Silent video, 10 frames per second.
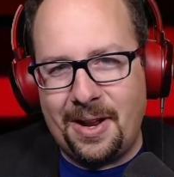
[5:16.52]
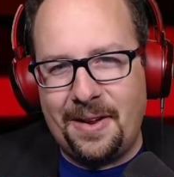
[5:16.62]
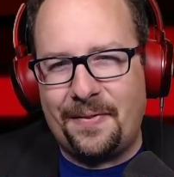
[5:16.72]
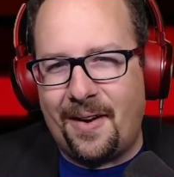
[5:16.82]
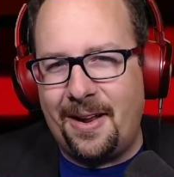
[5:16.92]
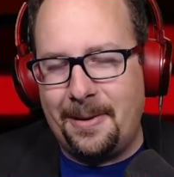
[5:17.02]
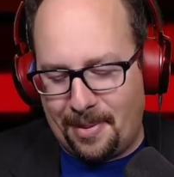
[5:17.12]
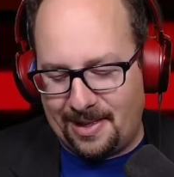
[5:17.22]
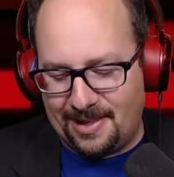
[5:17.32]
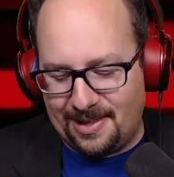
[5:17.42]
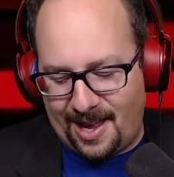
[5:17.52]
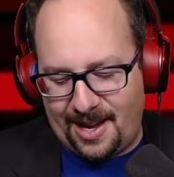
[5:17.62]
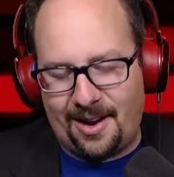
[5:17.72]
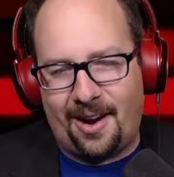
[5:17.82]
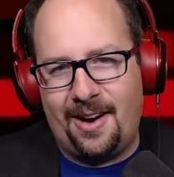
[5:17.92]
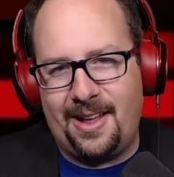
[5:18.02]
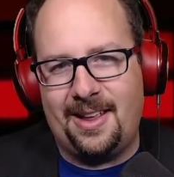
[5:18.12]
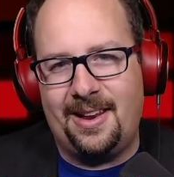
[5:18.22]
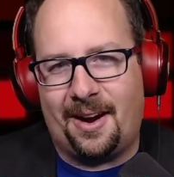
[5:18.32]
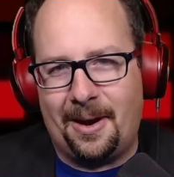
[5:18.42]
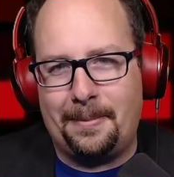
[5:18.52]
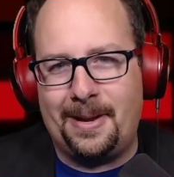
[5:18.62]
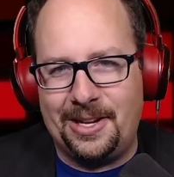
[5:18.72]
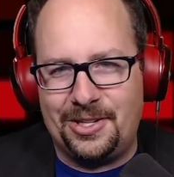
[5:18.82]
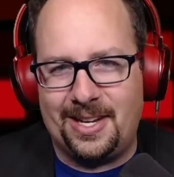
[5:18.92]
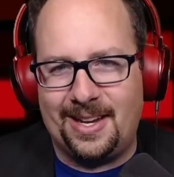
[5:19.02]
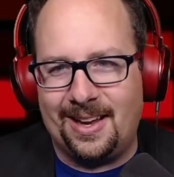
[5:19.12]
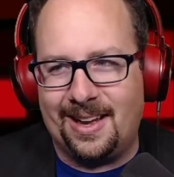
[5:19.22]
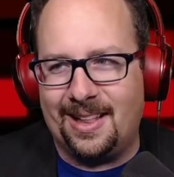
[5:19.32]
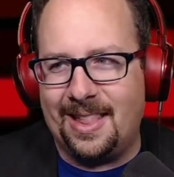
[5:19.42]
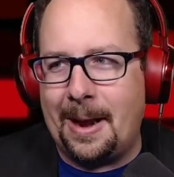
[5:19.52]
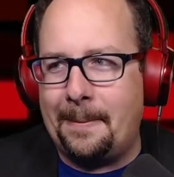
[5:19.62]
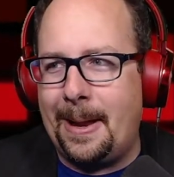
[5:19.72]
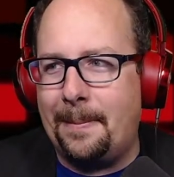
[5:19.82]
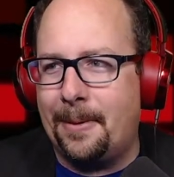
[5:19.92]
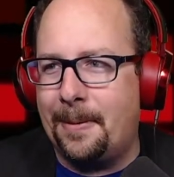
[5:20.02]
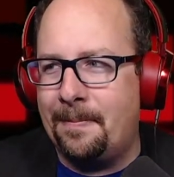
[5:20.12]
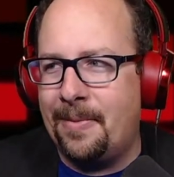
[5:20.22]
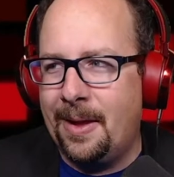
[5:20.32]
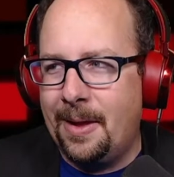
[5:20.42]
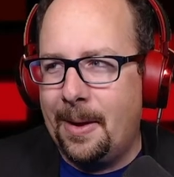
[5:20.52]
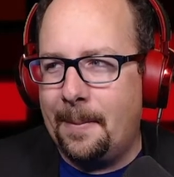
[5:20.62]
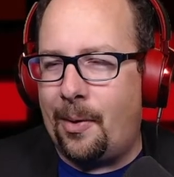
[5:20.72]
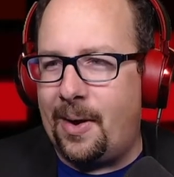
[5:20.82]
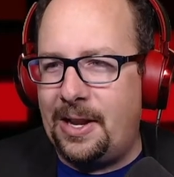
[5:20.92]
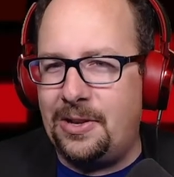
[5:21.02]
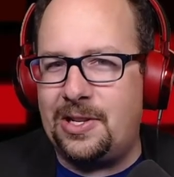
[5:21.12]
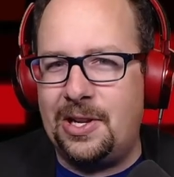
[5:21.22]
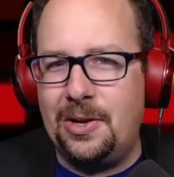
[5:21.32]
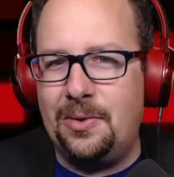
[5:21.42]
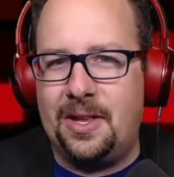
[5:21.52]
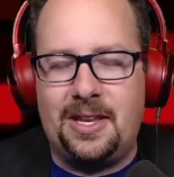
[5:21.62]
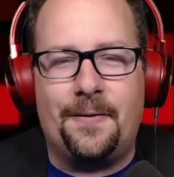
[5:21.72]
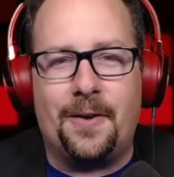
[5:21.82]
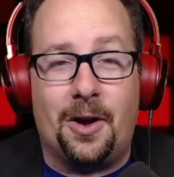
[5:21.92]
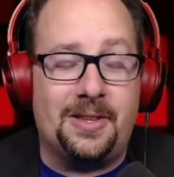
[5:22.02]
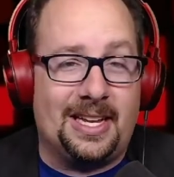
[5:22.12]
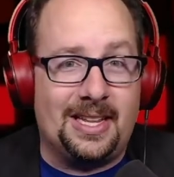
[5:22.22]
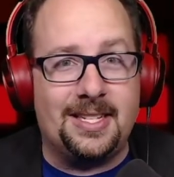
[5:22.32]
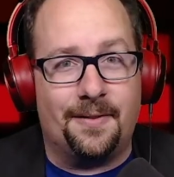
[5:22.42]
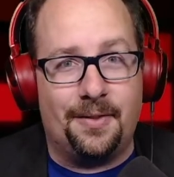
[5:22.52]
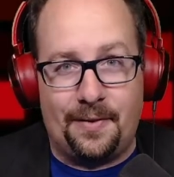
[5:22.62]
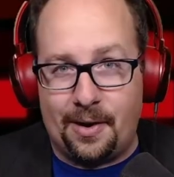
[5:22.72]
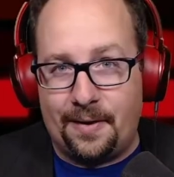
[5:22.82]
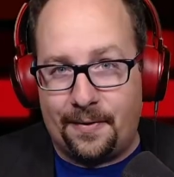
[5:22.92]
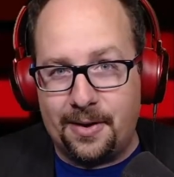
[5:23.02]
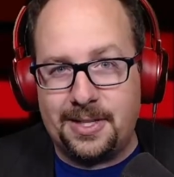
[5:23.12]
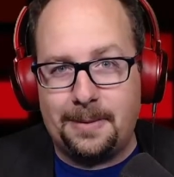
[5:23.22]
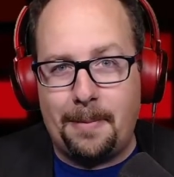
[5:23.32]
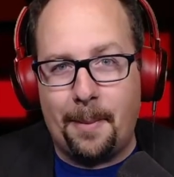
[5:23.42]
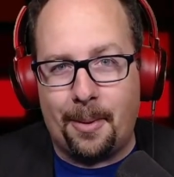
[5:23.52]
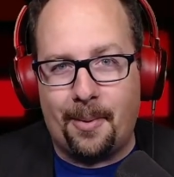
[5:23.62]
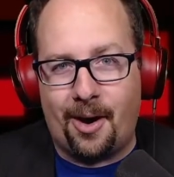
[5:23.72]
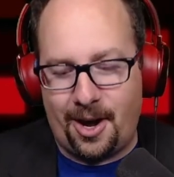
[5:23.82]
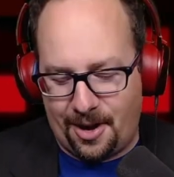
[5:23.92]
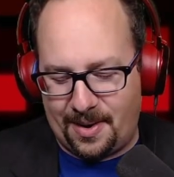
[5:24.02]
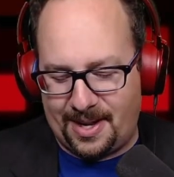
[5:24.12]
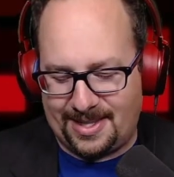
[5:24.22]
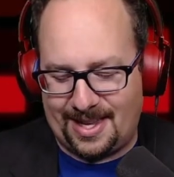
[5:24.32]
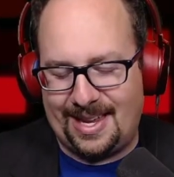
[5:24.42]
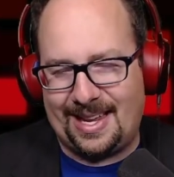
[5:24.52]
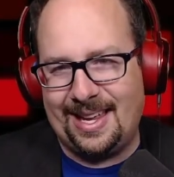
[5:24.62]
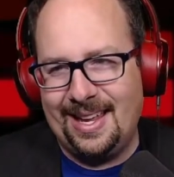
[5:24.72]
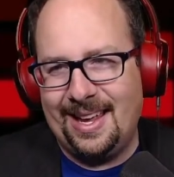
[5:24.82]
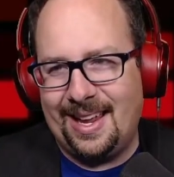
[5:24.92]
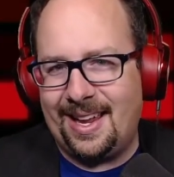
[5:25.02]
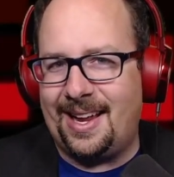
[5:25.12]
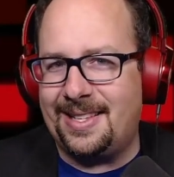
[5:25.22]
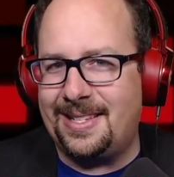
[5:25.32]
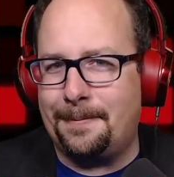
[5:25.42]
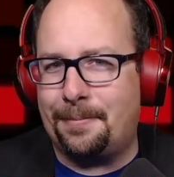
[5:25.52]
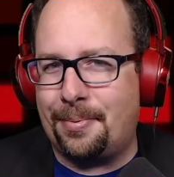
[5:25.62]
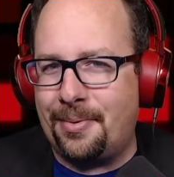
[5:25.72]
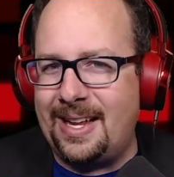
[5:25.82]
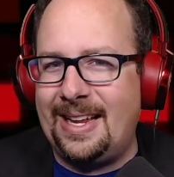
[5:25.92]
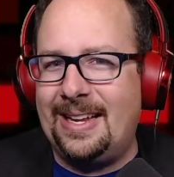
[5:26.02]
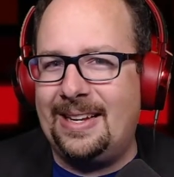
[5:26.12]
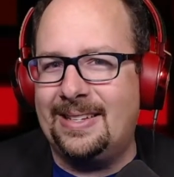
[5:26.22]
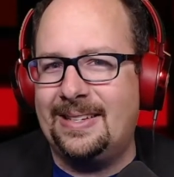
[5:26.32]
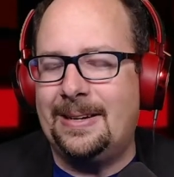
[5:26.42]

fun but lighthearted RPG. A lot of people point to the difficulty, at least of the very first Paper Mario, and it's like, yeah, it's a pretty